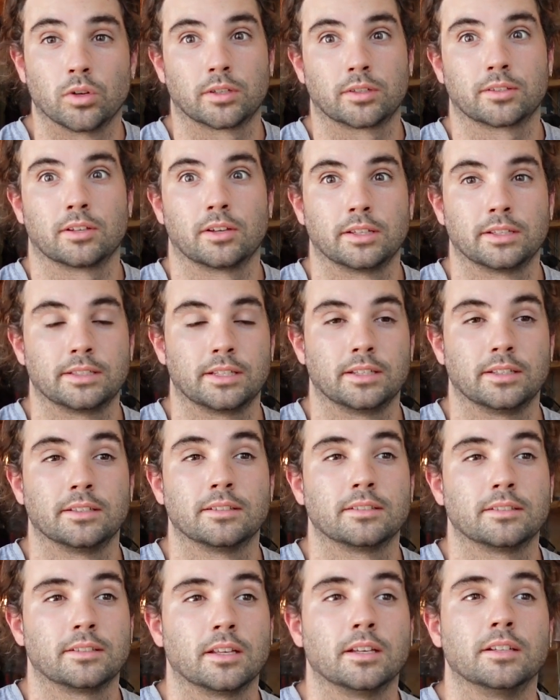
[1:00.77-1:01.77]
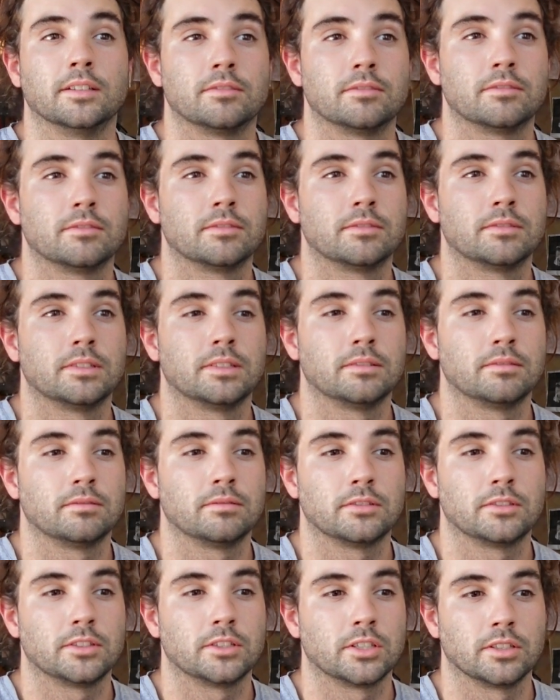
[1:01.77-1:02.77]
excited
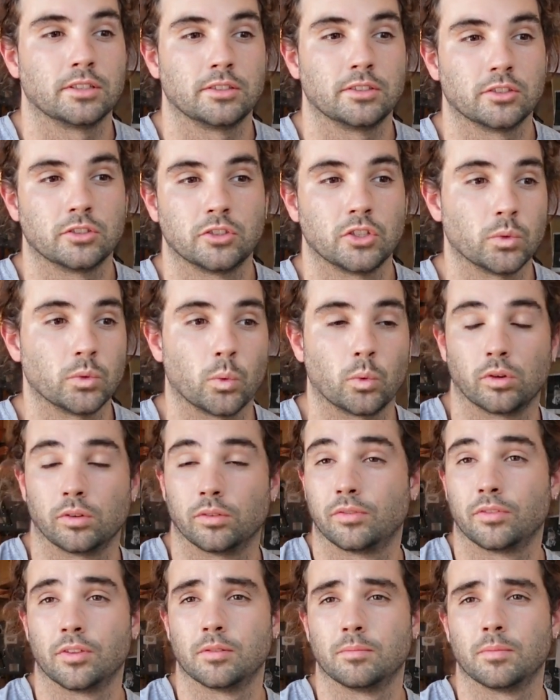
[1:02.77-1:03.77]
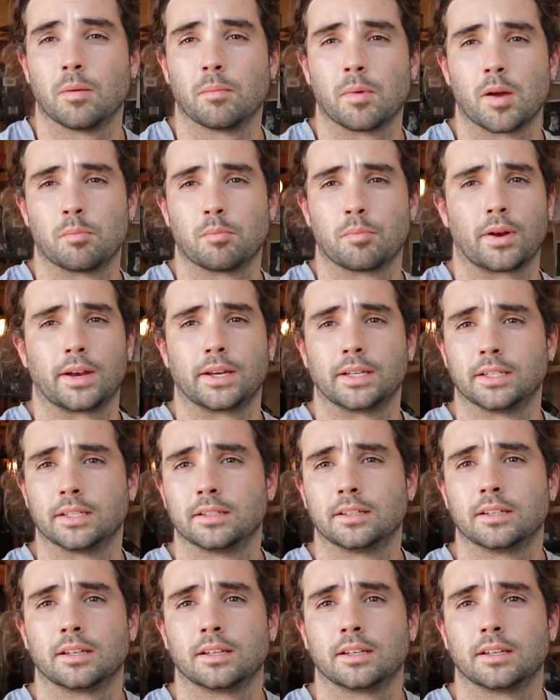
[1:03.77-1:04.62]
to just do all of them that my brain